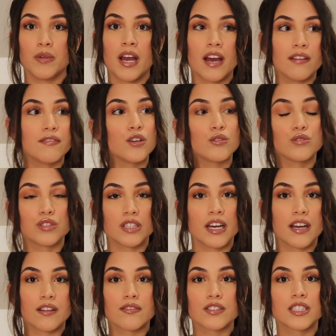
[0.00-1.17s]
We have used it
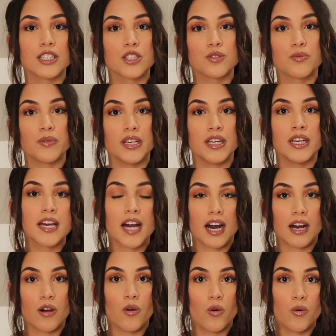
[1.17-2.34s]
ever since we
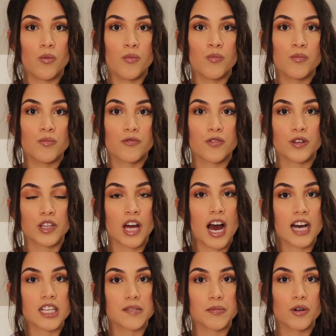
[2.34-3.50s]
got home from the
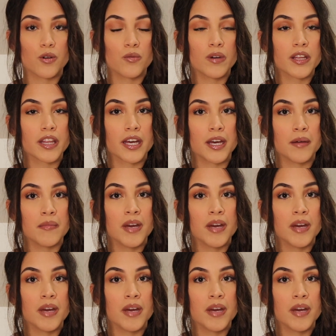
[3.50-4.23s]
hospital with him,